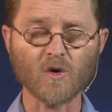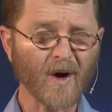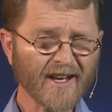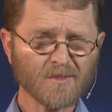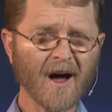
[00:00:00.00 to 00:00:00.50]

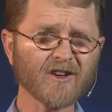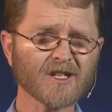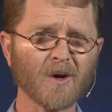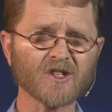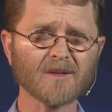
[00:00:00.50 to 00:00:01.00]
what is my
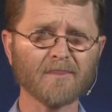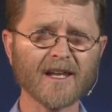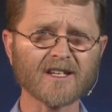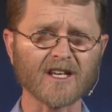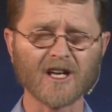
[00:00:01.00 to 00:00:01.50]

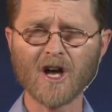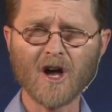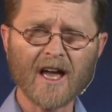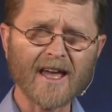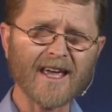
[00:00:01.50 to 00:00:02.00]
responsibility?
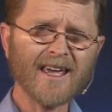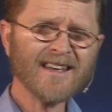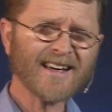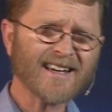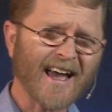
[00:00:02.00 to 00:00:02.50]
In
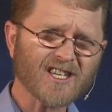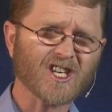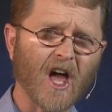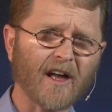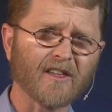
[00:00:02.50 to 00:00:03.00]
a case
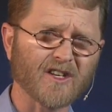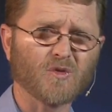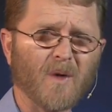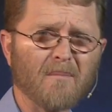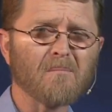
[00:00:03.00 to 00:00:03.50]
like this,
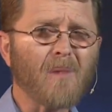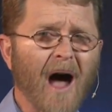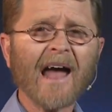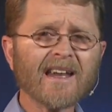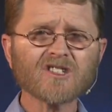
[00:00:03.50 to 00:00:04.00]
where
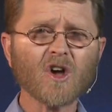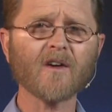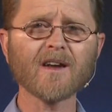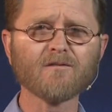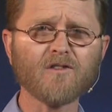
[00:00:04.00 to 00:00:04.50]
minors are
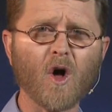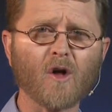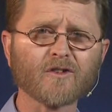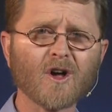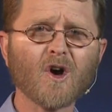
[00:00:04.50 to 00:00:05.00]

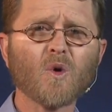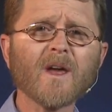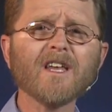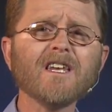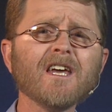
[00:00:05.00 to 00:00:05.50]
involved, we
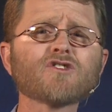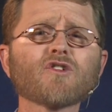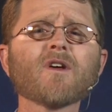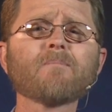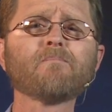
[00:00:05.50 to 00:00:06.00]
need to
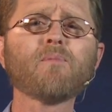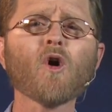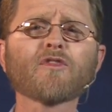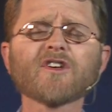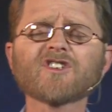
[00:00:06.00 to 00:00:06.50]

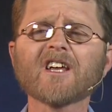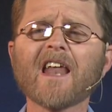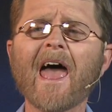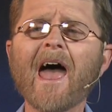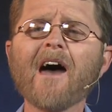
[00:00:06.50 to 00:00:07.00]
report this and
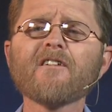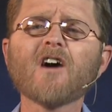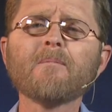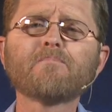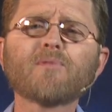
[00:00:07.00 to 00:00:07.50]
have
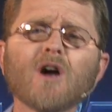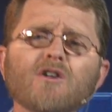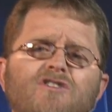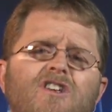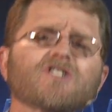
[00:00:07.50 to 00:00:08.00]
a
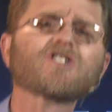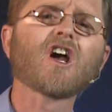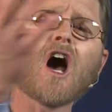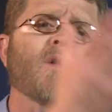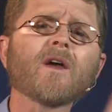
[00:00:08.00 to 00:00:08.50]
process
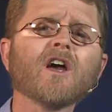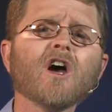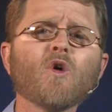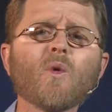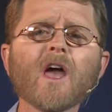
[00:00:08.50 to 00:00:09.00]
going
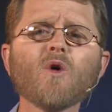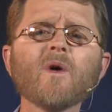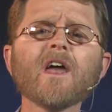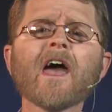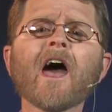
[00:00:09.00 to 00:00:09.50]
where
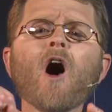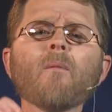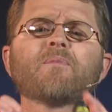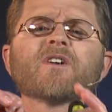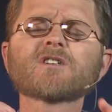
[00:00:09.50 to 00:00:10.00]
we
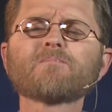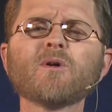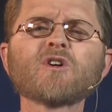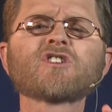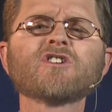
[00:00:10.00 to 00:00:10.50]
help this
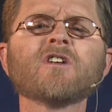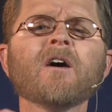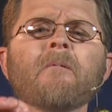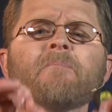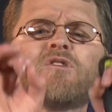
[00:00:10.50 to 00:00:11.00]
person
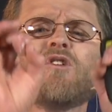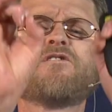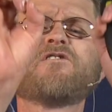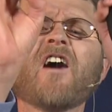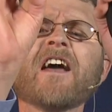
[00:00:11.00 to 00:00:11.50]
to
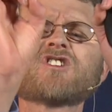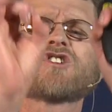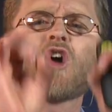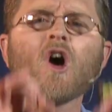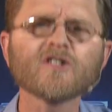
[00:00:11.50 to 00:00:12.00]
face
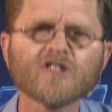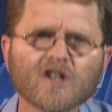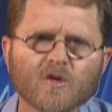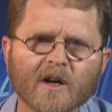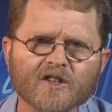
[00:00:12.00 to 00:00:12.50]

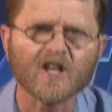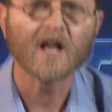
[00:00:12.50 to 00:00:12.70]
consequence,